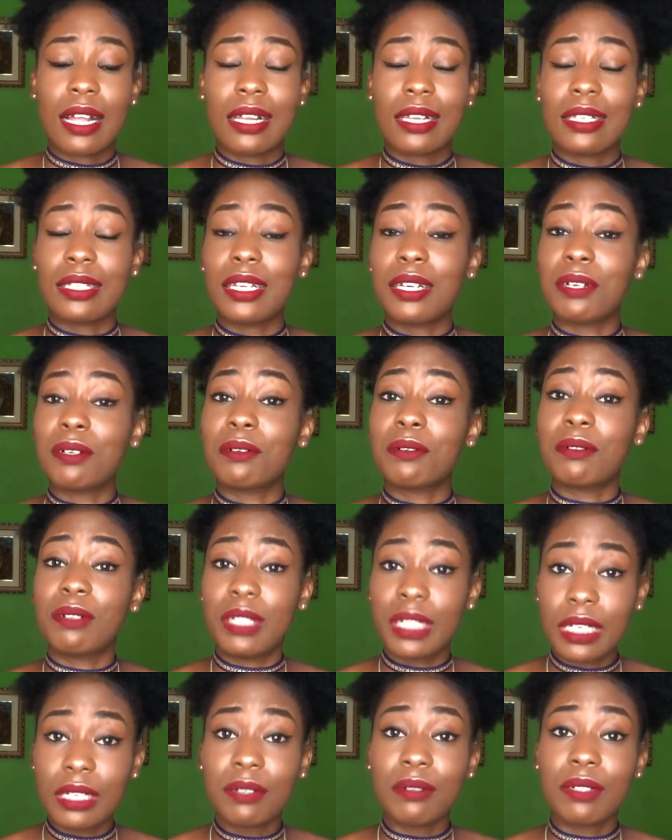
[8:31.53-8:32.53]
they're
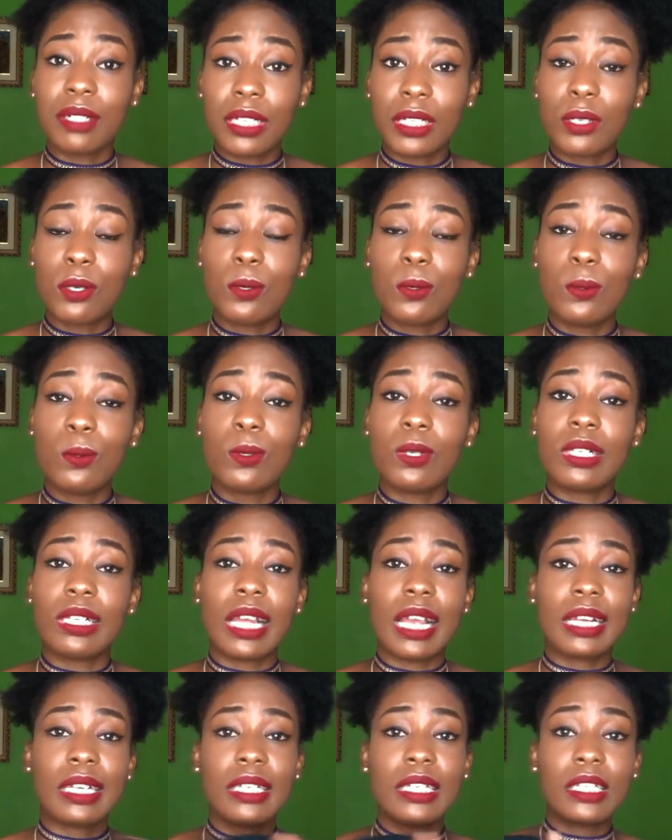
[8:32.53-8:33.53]
really, really cool.
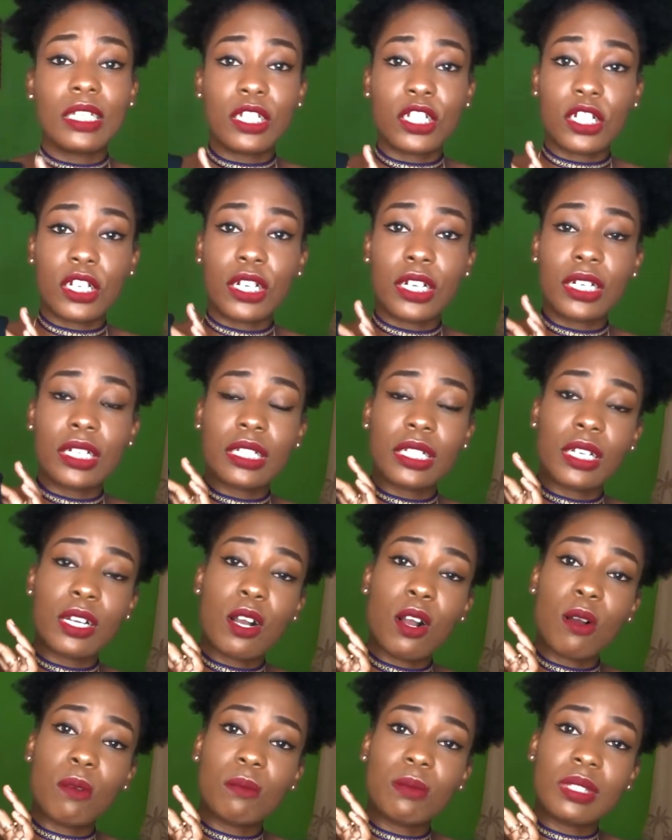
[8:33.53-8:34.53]
Like this shirt, it
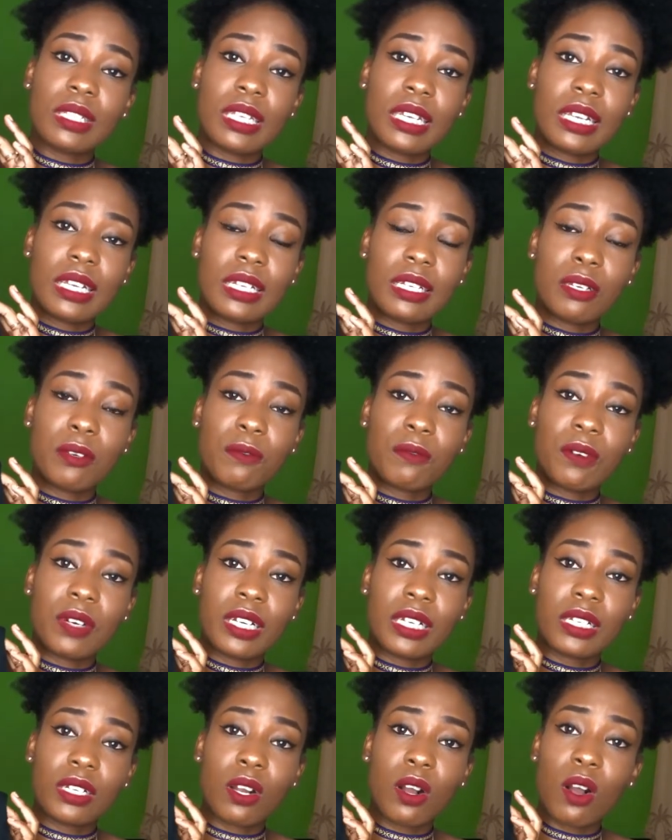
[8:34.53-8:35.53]
comes in
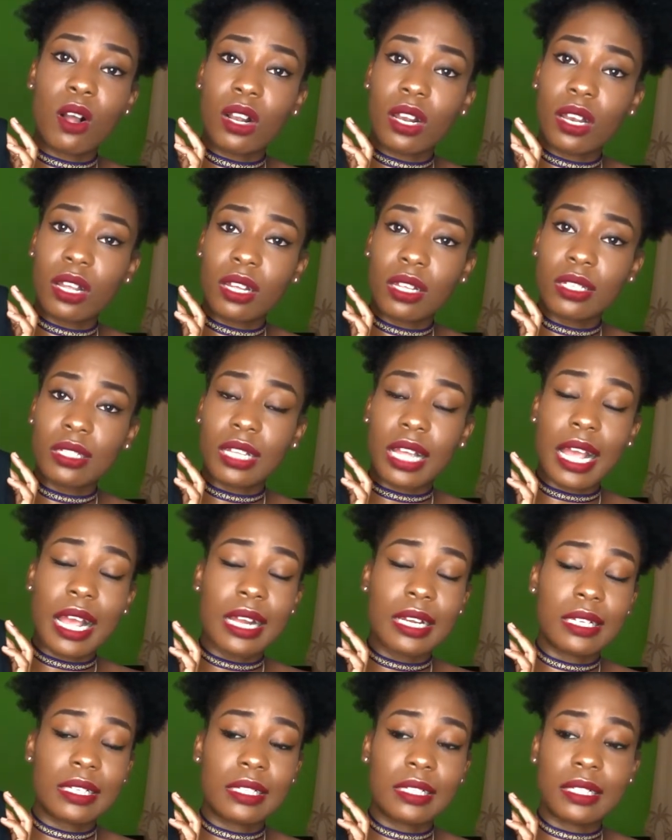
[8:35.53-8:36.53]
different colors
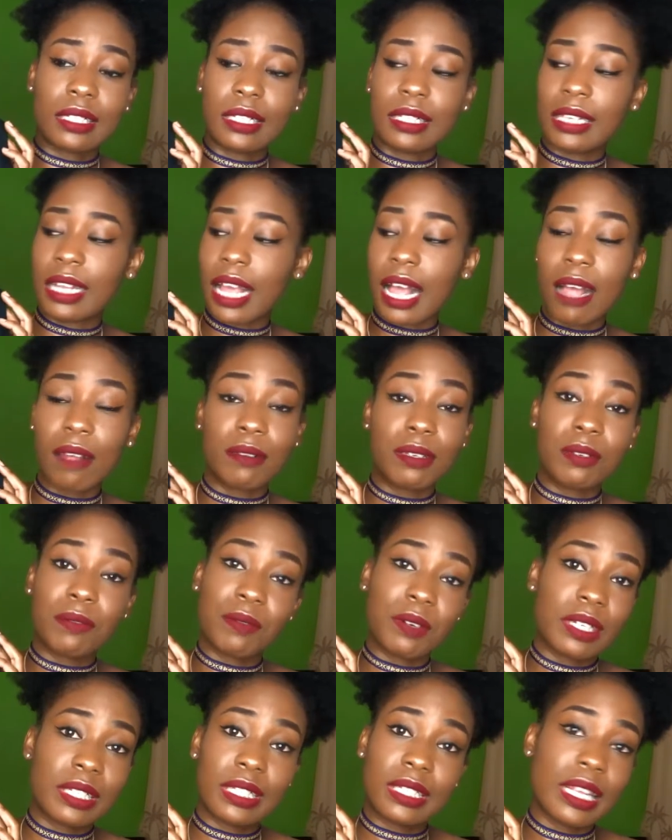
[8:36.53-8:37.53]
and they have
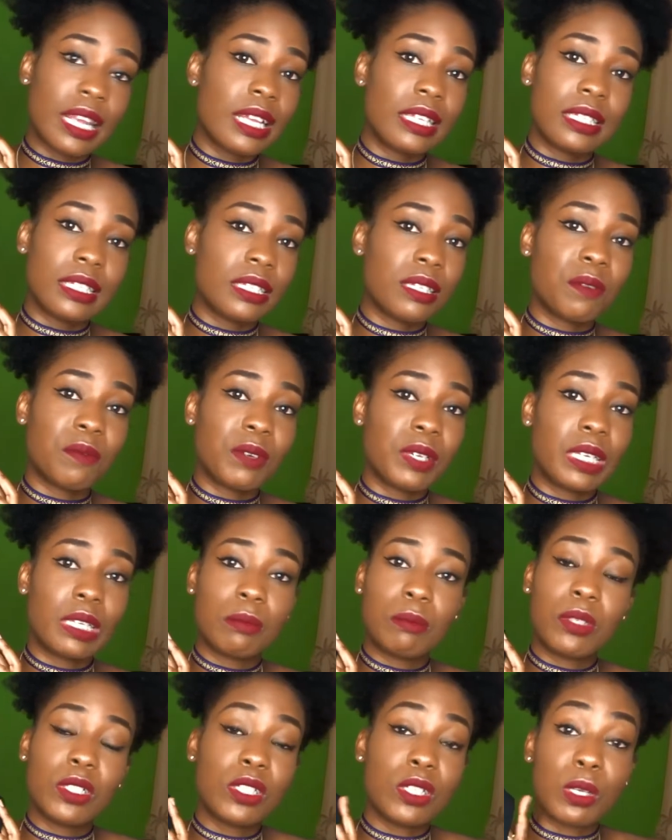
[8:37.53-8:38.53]
different sizes
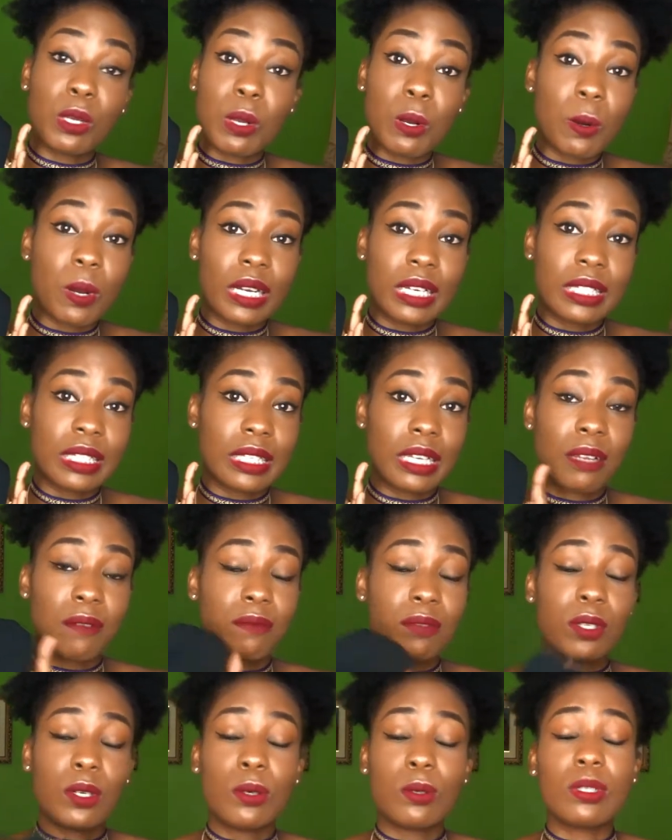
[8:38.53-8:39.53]
available so no one is
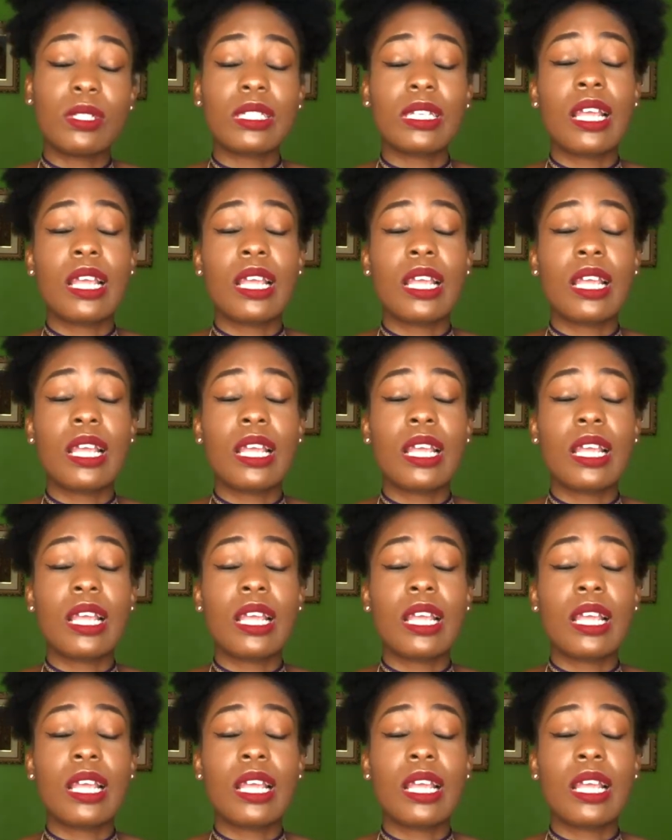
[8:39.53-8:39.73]
left out.